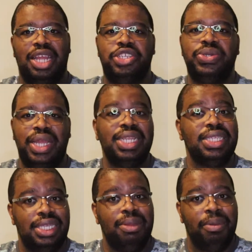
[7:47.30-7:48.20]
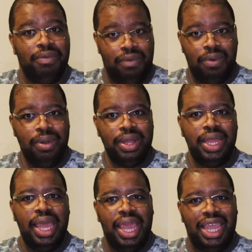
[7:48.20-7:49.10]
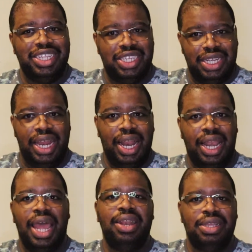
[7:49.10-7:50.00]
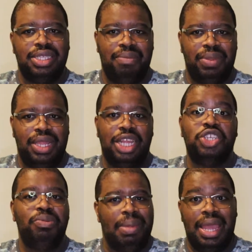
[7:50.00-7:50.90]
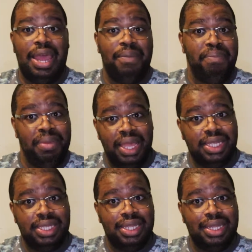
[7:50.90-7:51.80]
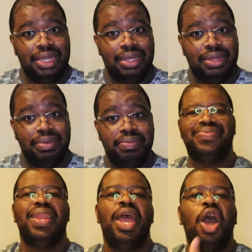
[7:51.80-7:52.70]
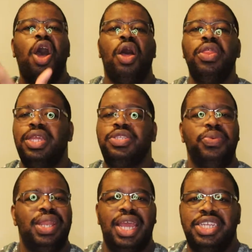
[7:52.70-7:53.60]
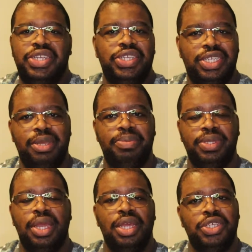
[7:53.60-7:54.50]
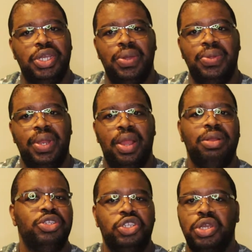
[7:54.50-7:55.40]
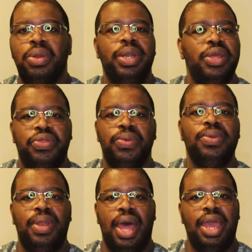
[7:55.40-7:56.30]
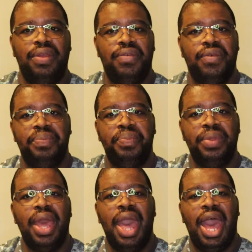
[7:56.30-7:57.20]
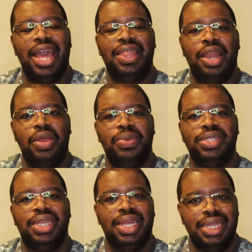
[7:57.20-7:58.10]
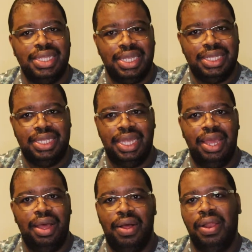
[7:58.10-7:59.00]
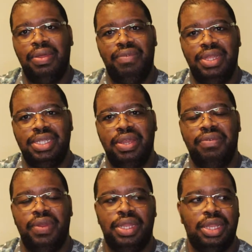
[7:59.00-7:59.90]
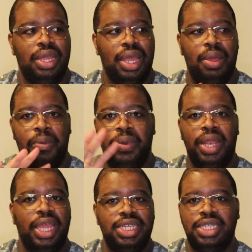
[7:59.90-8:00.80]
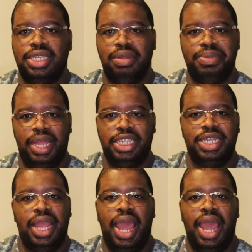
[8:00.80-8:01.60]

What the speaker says: that you didn't see before and shed a light on something that you may have missed. All these relationships showed her journey through life. I thought it was good to see all of these different relationships that she